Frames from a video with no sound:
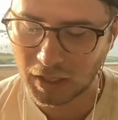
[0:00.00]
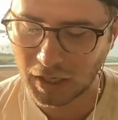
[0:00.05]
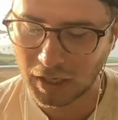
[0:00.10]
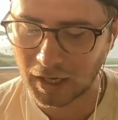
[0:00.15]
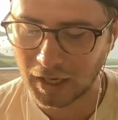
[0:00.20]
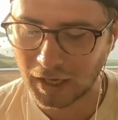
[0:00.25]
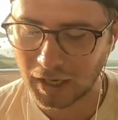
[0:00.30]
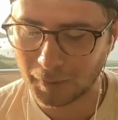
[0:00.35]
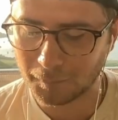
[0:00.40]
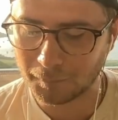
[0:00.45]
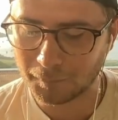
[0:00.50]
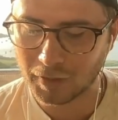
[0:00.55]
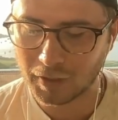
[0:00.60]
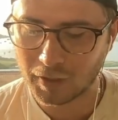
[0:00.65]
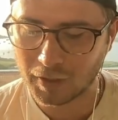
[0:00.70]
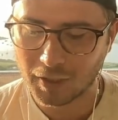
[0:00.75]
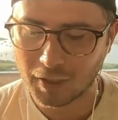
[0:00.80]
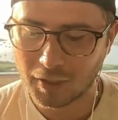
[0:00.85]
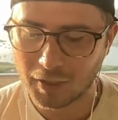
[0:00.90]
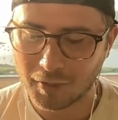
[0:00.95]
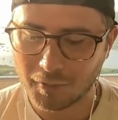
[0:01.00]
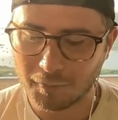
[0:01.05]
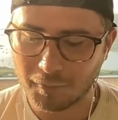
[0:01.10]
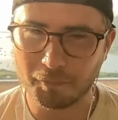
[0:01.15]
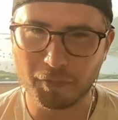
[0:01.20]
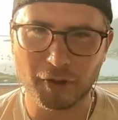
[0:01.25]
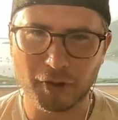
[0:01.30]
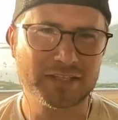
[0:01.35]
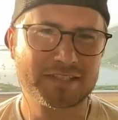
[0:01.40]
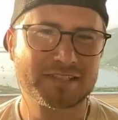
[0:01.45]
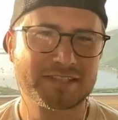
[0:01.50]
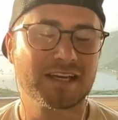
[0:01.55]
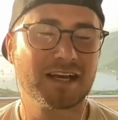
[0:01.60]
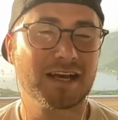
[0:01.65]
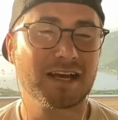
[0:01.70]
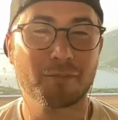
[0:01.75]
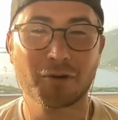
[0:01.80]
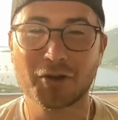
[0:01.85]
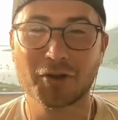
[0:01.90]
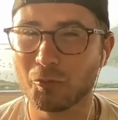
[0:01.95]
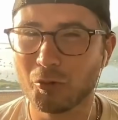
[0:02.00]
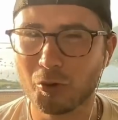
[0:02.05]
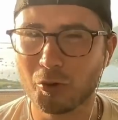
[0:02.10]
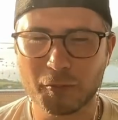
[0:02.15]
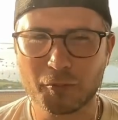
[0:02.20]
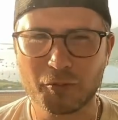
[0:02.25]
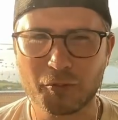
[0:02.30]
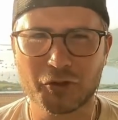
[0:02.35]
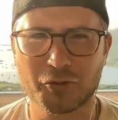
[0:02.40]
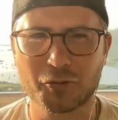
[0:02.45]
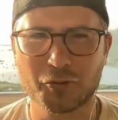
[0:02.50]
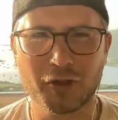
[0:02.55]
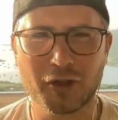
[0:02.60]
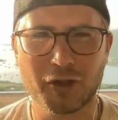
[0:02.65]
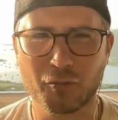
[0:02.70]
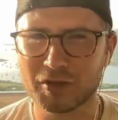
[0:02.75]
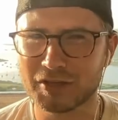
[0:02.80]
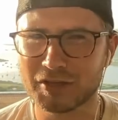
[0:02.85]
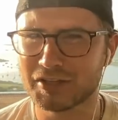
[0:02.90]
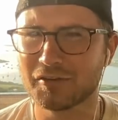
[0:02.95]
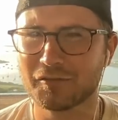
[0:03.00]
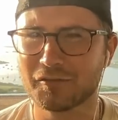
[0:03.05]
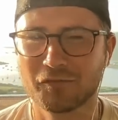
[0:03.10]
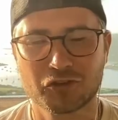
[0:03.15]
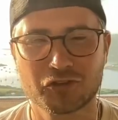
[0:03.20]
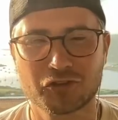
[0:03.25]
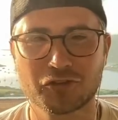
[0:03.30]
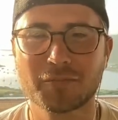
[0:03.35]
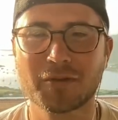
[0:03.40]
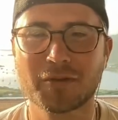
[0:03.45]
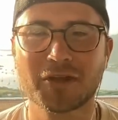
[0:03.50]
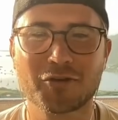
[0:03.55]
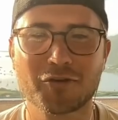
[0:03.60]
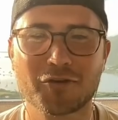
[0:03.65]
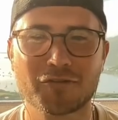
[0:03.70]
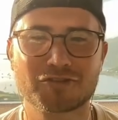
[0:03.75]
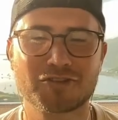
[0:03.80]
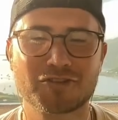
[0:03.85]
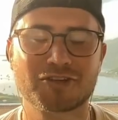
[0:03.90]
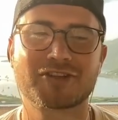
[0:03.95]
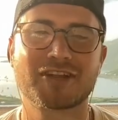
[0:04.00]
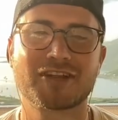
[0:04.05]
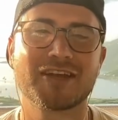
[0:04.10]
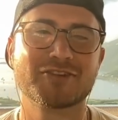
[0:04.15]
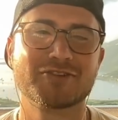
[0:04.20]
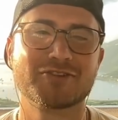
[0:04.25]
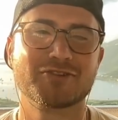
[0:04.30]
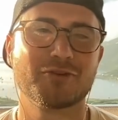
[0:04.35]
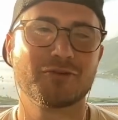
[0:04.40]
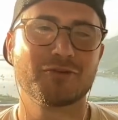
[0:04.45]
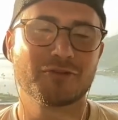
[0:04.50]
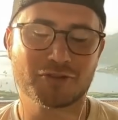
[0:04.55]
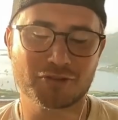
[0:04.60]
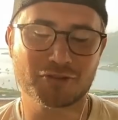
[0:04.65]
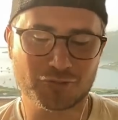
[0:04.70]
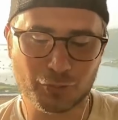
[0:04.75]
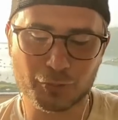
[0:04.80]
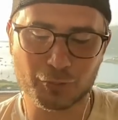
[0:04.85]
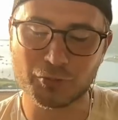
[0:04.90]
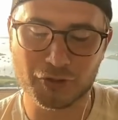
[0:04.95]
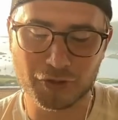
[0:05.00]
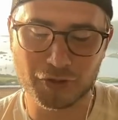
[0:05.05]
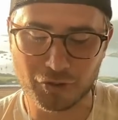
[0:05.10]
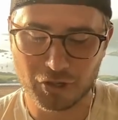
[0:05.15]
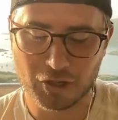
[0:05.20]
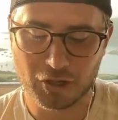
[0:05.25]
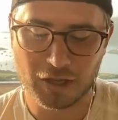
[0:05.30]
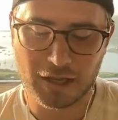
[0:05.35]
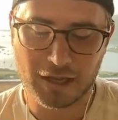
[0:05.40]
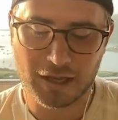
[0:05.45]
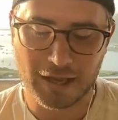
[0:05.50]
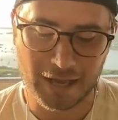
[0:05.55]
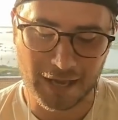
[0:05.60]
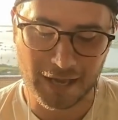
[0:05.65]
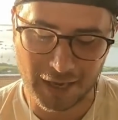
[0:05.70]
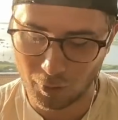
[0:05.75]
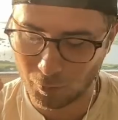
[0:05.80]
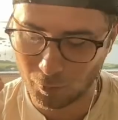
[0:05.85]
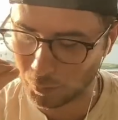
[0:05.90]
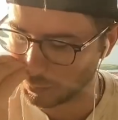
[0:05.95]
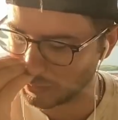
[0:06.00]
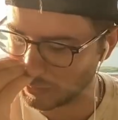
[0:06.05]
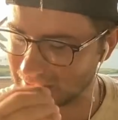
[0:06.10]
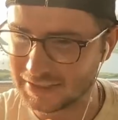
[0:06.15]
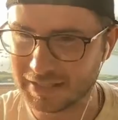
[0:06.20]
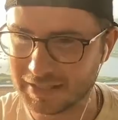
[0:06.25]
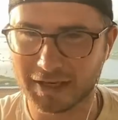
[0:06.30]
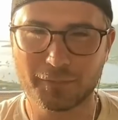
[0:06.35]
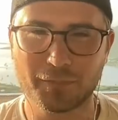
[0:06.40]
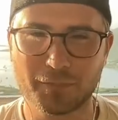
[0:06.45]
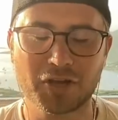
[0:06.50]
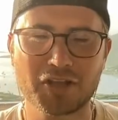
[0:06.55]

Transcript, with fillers: Um, but uh, but it will be pretty cool, and we did officially make it over 6K, so this will be how we did it.